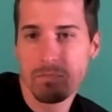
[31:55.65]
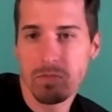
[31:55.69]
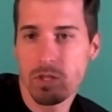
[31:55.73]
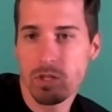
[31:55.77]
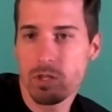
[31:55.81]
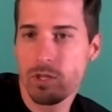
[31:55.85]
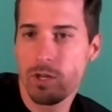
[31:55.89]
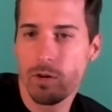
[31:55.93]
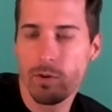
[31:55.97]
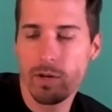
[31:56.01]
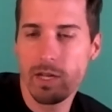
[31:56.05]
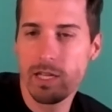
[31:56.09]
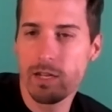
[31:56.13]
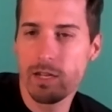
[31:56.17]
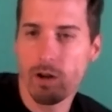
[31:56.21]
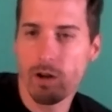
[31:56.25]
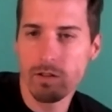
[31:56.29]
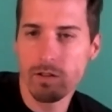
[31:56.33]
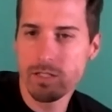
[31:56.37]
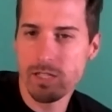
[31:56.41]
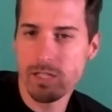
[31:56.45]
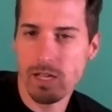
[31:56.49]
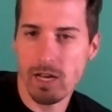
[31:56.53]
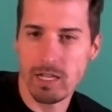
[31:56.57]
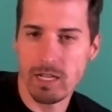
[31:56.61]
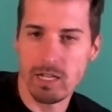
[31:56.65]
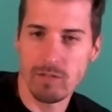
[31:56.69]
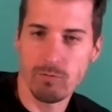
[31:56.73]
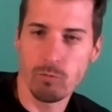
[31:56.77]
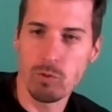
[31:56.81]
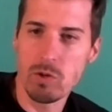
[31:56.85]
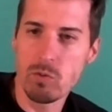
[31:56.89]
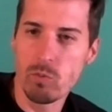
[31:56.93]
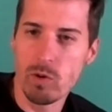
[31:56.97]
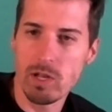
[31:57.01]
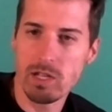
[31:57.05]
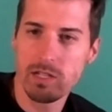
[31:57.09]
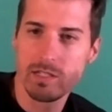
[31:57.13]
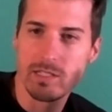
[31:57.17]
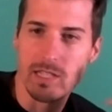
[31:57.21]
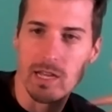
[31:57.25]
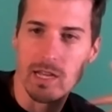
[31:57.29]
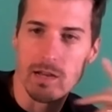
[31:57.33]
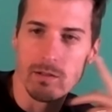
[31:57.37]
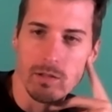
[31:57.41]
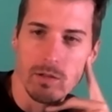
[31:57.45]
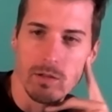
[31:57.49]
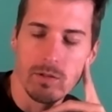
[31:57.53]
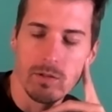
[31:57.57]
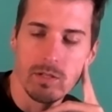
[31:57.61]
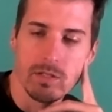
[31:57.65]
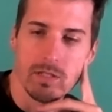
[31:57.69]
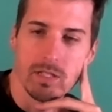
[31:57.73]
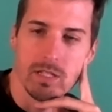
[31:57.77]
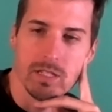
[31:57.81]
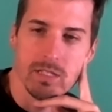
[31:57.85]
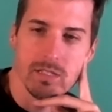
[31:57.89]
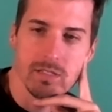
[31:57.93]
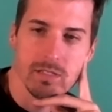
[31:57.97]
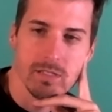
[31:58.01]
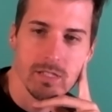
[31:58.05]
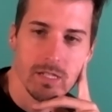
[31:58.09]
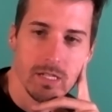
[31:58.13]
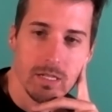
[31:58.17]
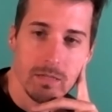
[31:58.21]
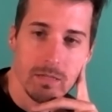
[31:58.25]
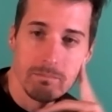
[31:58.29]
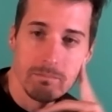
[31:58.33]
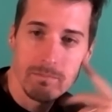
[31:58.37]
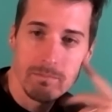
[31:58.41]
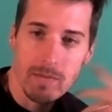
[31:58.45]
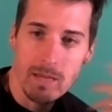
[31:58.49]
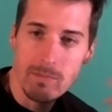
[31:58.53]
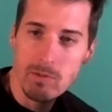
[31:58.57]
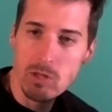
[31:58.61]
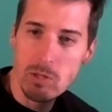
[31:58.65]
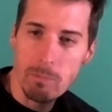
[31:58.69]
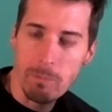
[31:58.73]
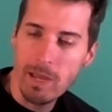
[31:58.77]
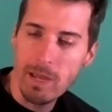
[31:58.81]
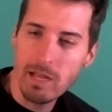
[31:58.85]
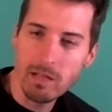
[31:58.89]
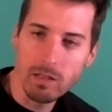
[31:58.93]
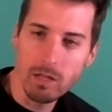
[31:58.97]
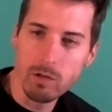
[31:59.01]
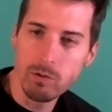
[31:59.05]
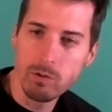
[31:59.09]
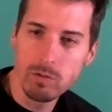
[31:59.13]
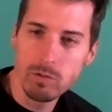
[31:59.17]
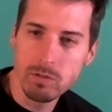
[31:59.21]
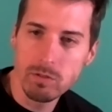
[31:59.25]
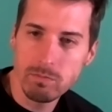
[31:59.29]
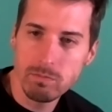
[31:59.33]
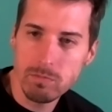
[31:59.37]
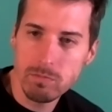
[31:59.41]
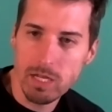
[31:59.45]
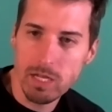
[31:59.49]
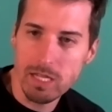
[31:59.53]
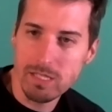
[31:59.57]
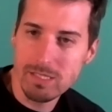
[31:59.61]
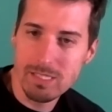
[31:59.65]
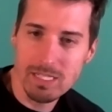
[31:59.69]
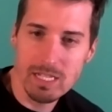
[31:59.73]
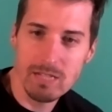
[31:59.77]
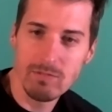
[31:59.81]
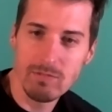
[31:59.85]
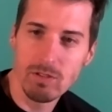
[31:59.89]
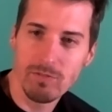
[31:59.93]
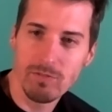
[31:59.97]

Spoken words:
in our side, if we went and downloaded this, maybe the payload isn't even